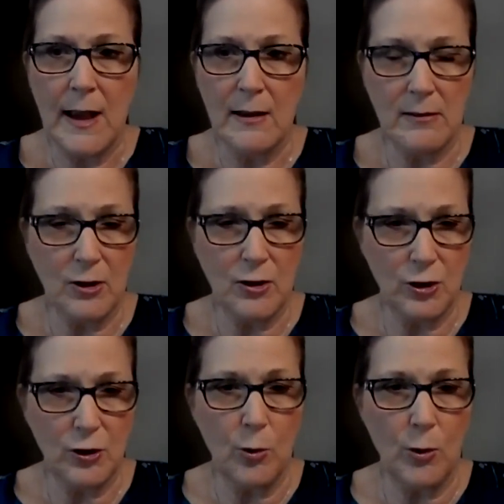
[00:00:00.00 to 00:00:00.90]
He said, Do
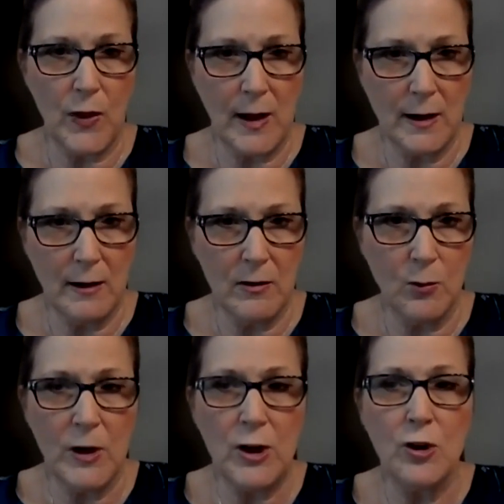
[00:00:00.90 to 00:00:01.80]
you know what that is?
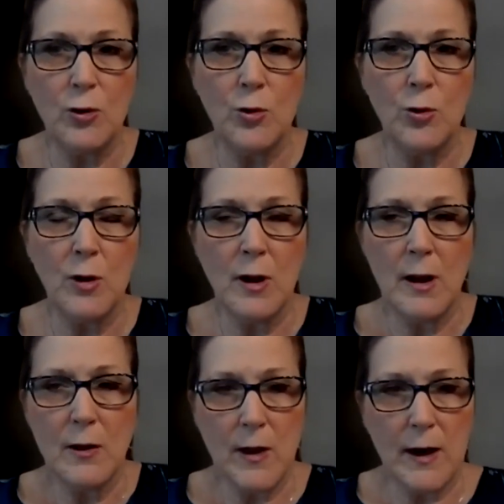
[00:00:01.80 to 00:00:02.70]
And we knew
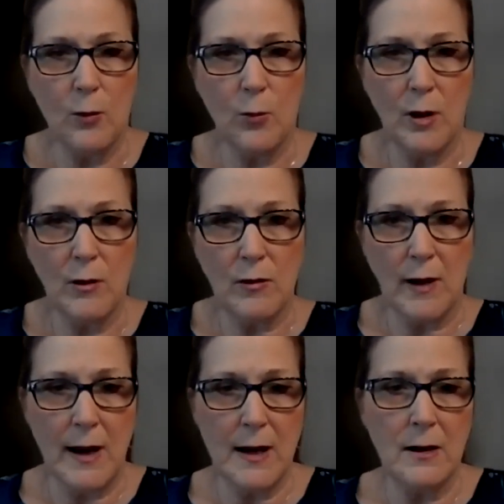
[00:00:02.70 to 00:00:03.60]
that it was
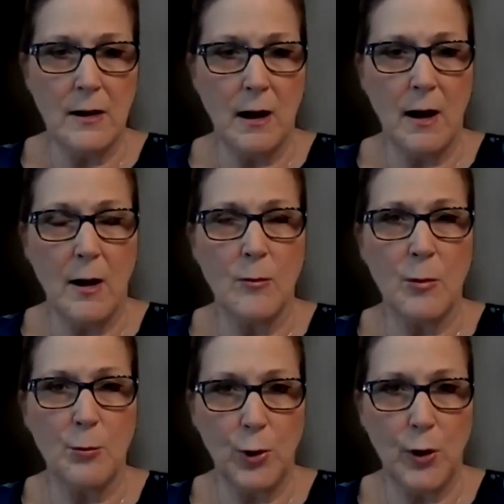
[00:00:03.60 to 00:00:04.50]
a uh,
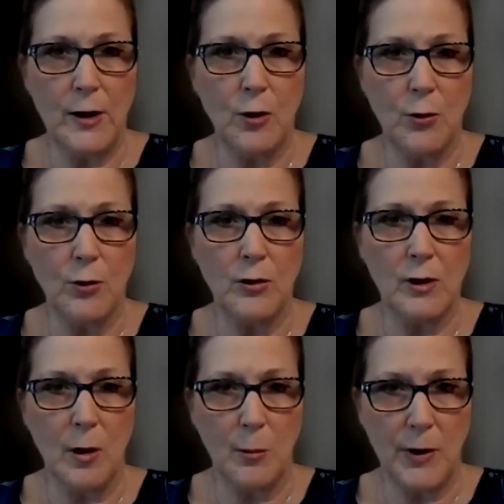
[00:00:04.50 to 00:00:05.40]
employee owned
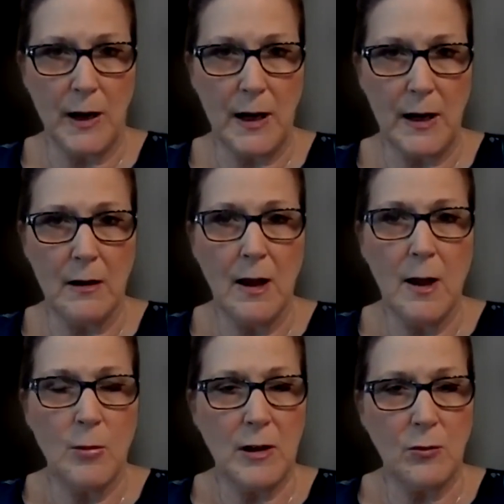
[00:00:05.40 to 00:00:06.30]
company
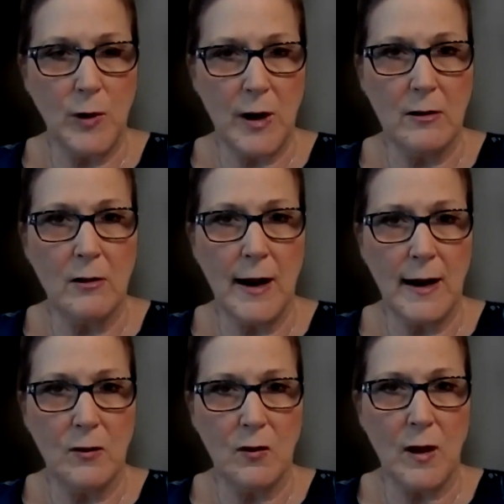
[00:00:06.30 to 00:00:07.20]
because we had
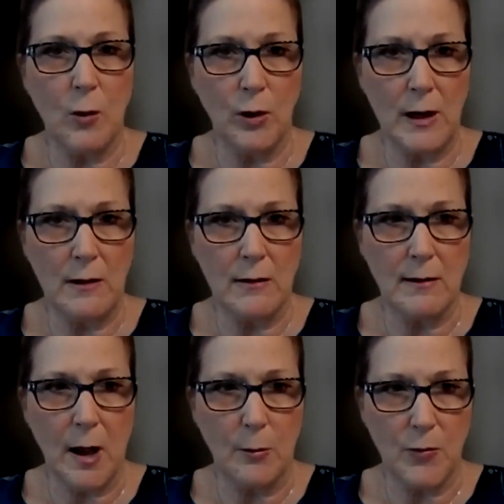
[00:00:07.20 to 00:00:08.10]
clients that were
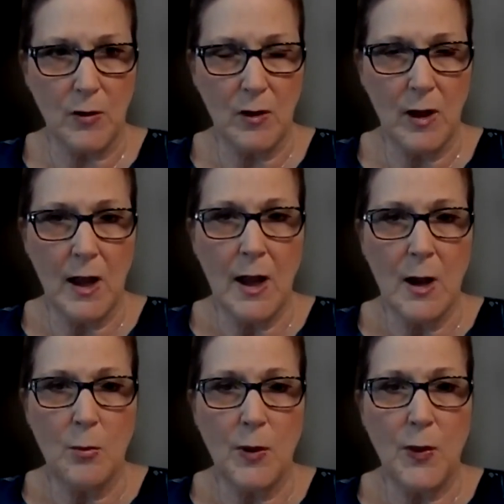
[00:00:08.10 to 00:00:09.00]
ESOPs.
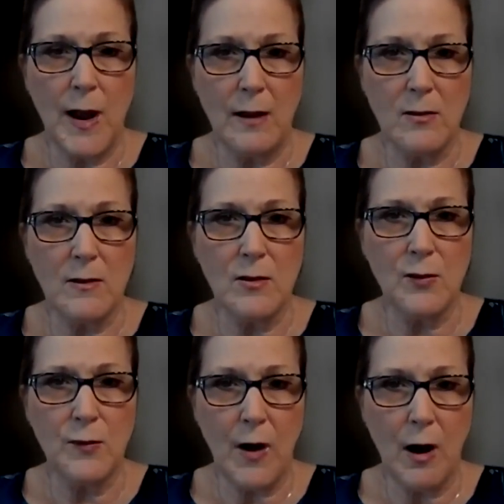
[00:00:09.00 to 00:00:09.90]
But that's
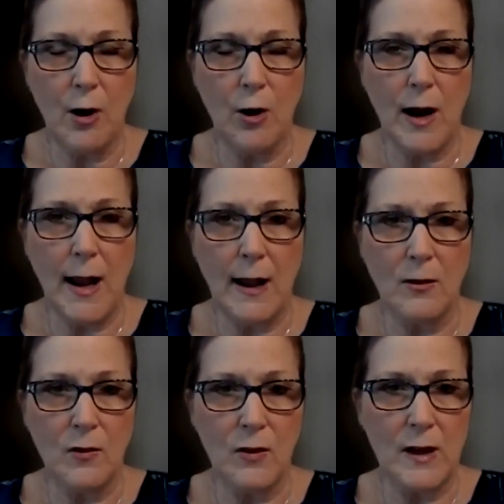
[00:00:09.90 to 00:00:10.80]
as far
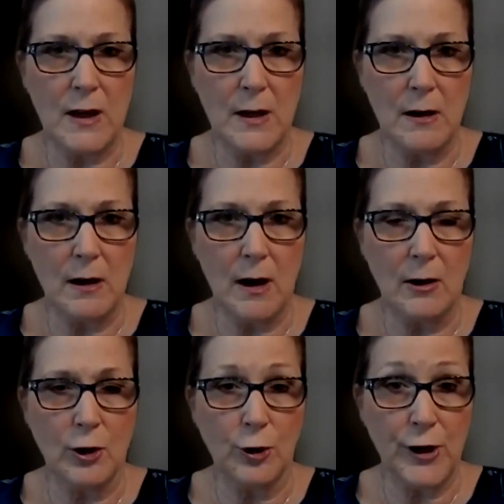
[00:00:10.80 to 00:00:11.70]
as the
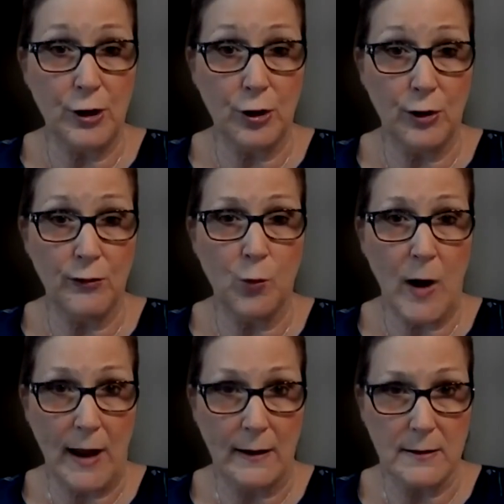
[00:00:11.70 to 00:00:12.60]
uh, learning curve went,